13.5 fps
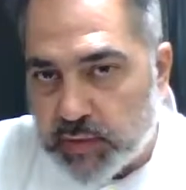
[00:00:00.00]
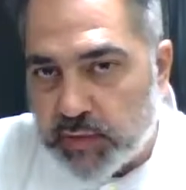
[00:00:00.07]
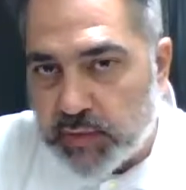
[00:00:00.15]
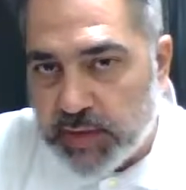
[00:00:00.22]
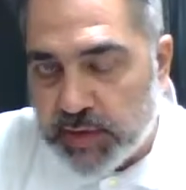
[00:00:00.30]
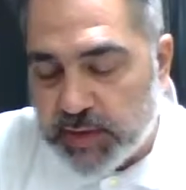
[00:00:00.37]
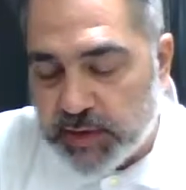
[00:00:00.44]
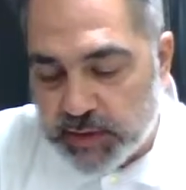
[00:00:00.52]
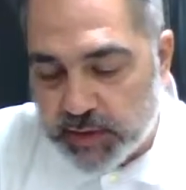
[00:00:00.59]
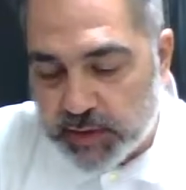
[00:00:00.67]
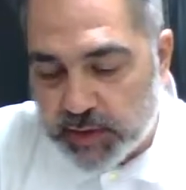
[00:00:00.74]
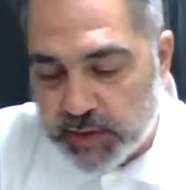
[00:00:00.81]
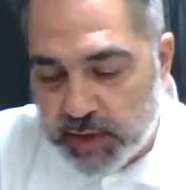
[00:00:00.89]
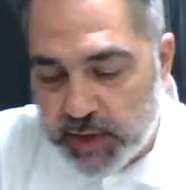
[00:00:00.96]
true
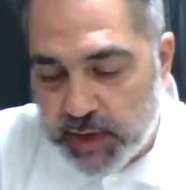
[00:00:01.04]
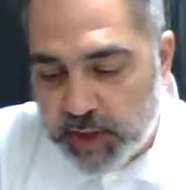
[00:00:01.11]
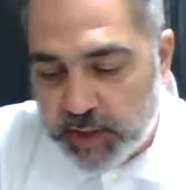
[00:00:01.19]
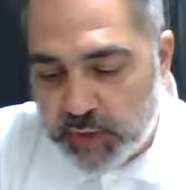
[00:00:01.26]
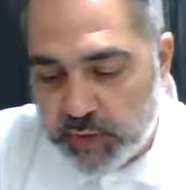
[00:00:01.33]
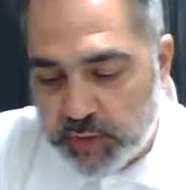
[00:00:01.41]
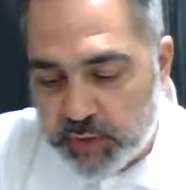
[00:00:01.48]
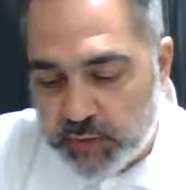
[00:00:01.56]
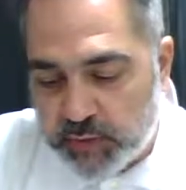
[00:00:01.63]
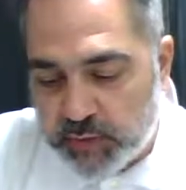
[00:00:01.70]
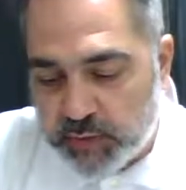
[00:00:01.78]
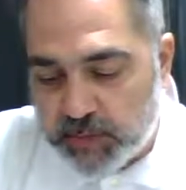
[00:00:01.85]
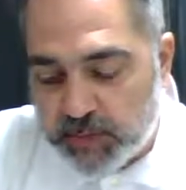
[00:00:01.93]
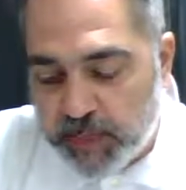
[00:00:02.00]
leader, you
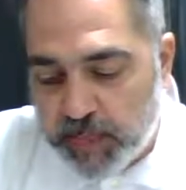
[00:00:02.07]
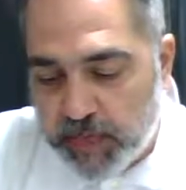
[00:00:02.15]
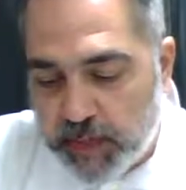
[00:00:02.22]
know